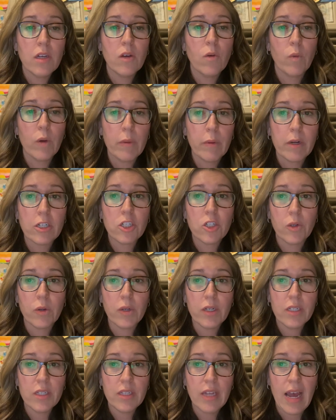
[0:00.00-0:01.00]
we work
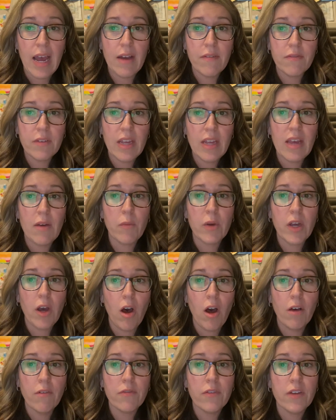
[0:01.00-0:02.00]
short-staffed, and we
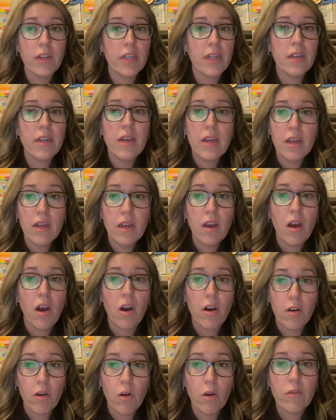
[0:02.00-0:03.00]
often
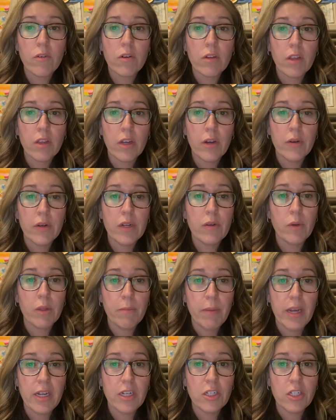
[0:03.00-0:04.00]
are overloaded with
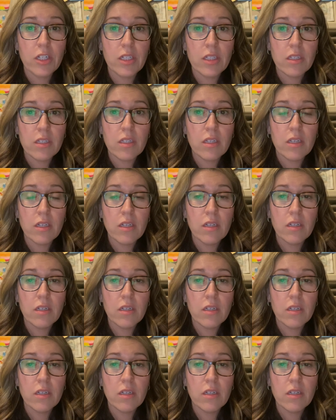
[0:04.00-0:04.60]
patients.